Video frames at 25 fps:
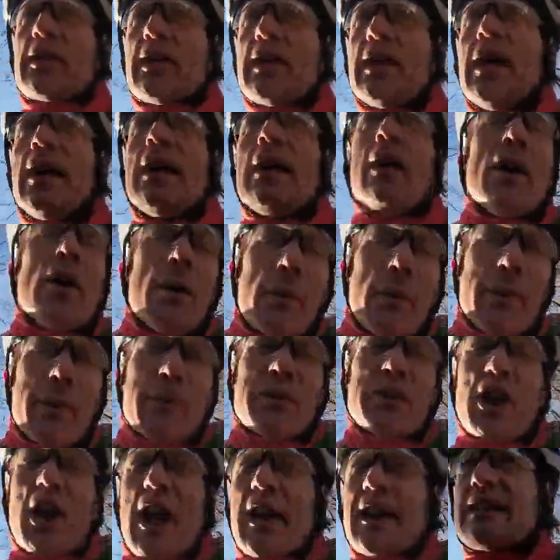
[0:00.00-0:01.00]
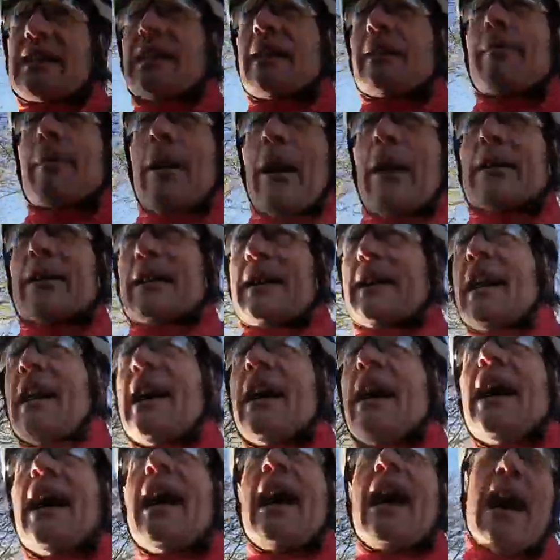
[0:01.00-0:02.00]
and we were chatting about it,
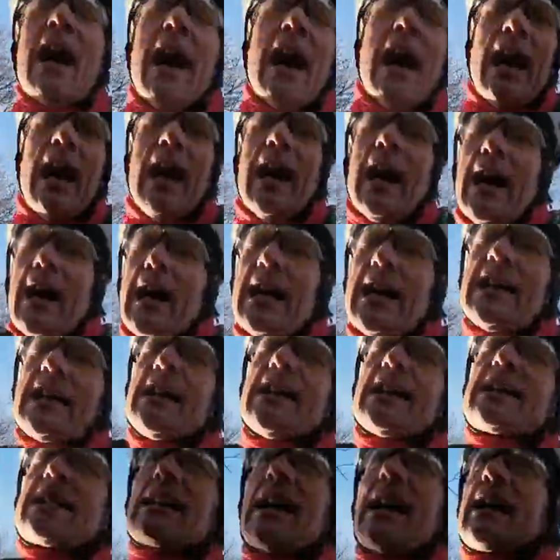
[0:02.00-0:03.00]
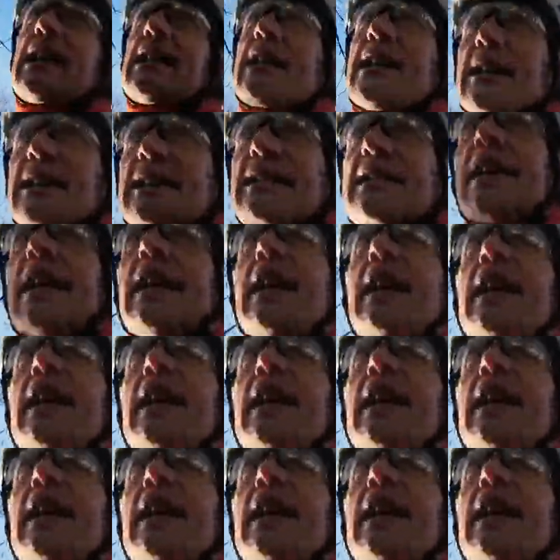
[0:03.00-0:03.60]
he did say that